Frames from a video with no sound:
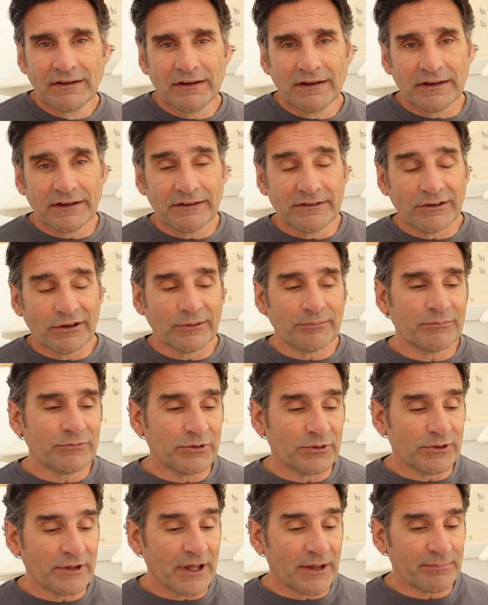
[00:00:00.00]
and um,
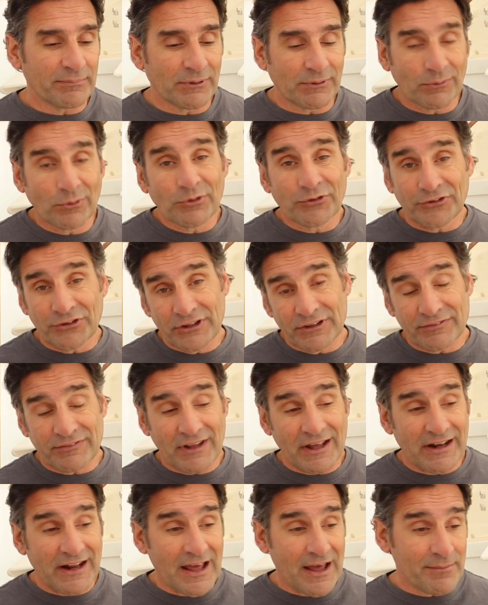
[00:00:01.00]
do that, but we'll see if
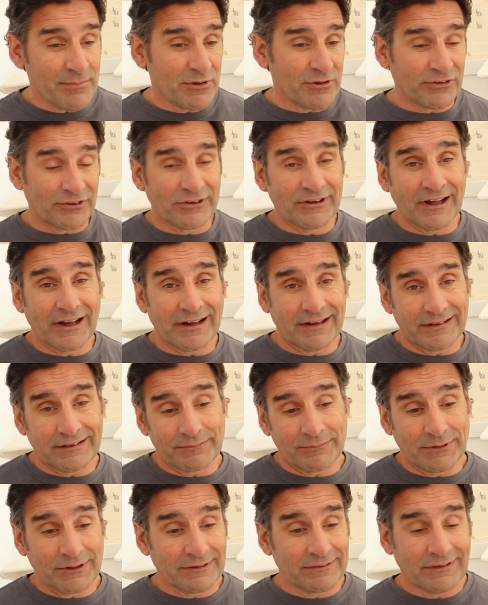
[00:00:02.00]
that happens or not.
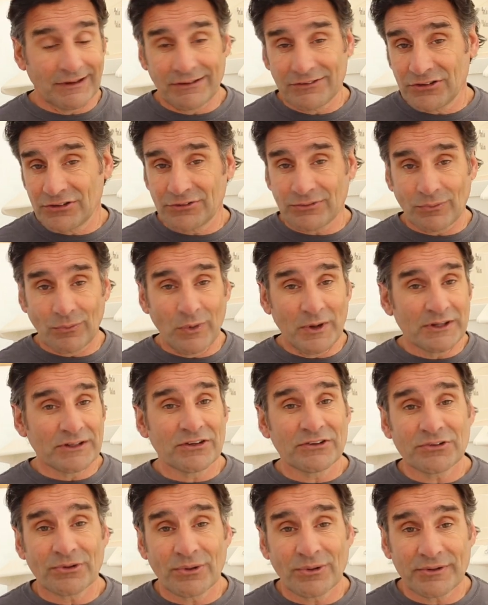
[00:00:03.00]
I mean, I just wing
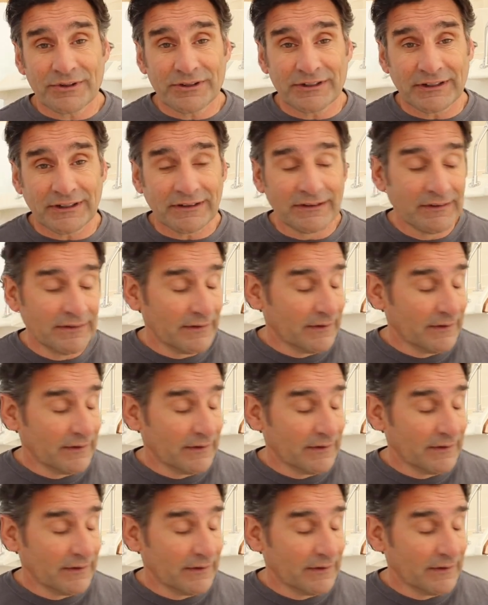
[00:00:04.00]
this whole thing.